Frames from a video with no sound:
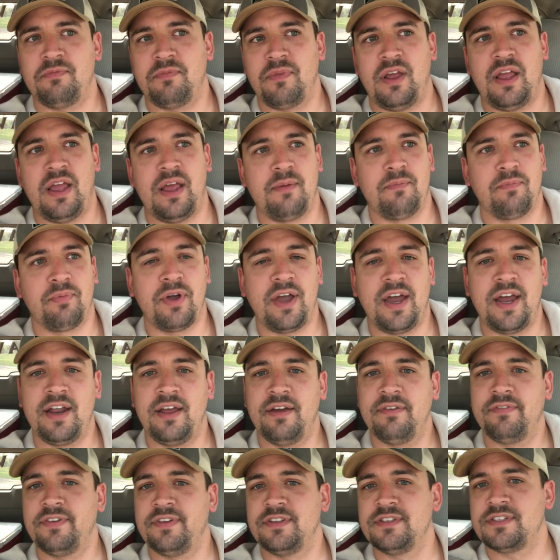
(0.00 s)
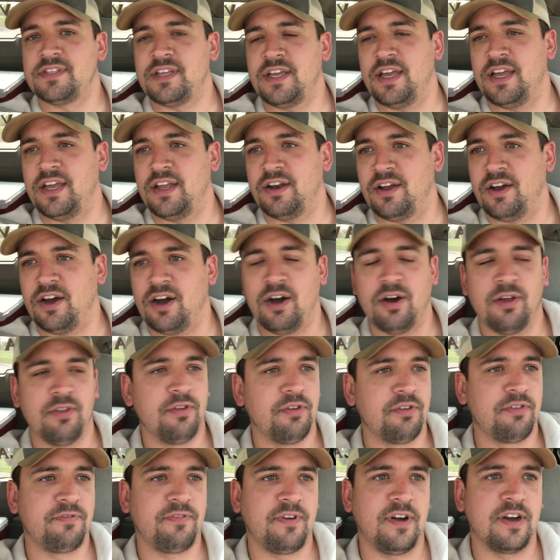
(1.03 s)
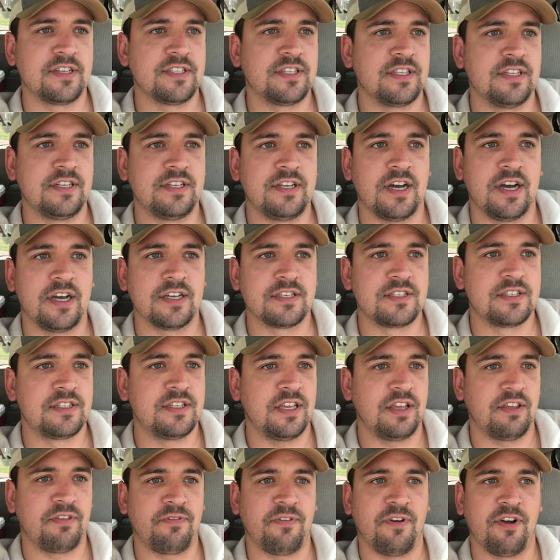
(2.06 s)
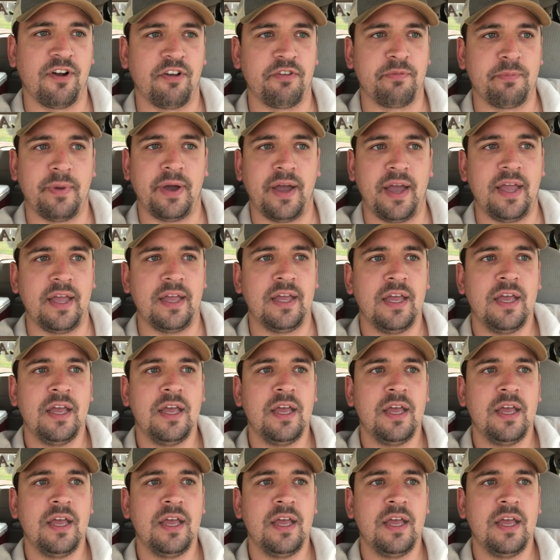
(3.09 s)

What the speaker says: and Brad Evans and all those fucks in the dust as far as my